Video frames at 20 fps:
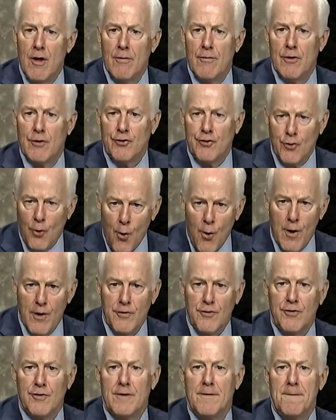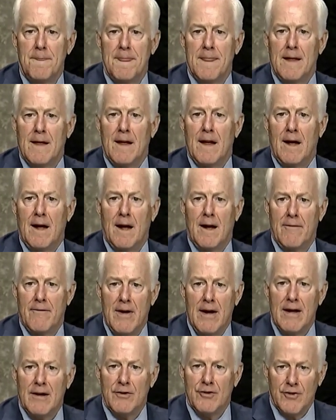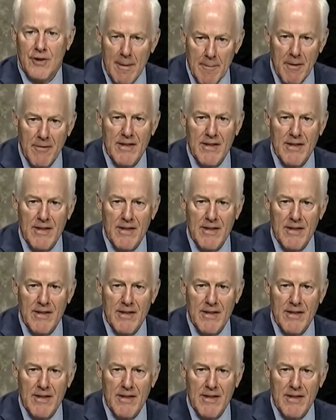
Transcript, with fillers: the source of some